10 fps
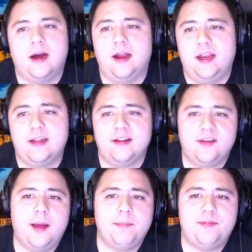in the
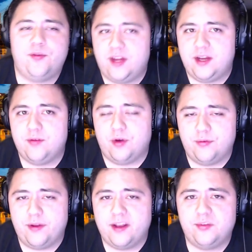top 15 for
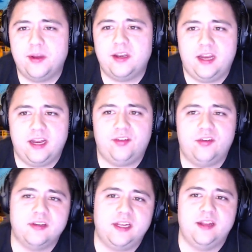defensemen and
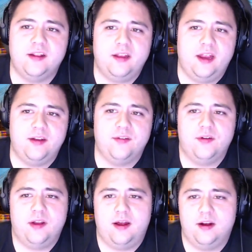certainly
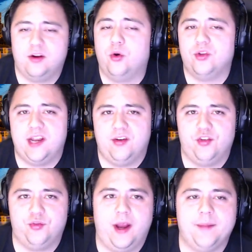in
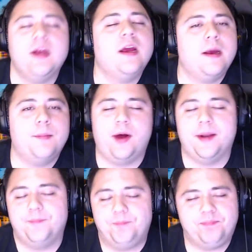goaltenders, right?
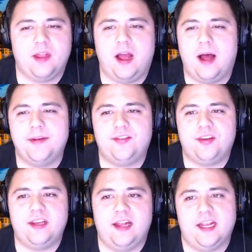But
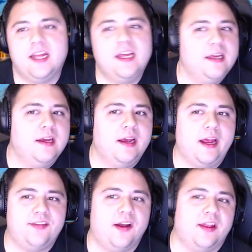obviously, like,
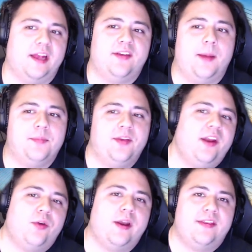it's not like top
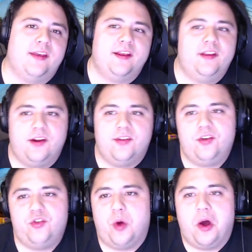10 or anything. You know,
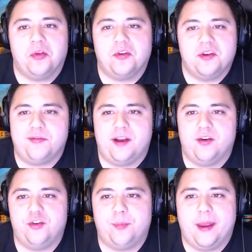they're 12th in
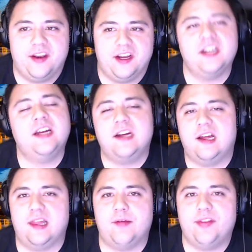defender spending,
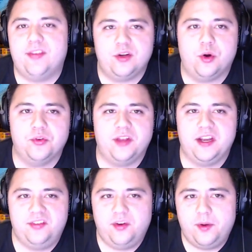11th in
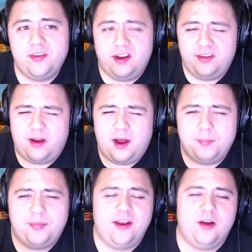goaltending. So it's
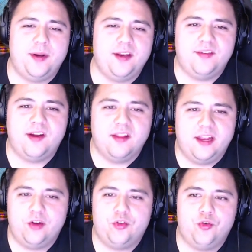up there, but it's not
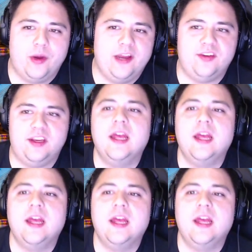like crazy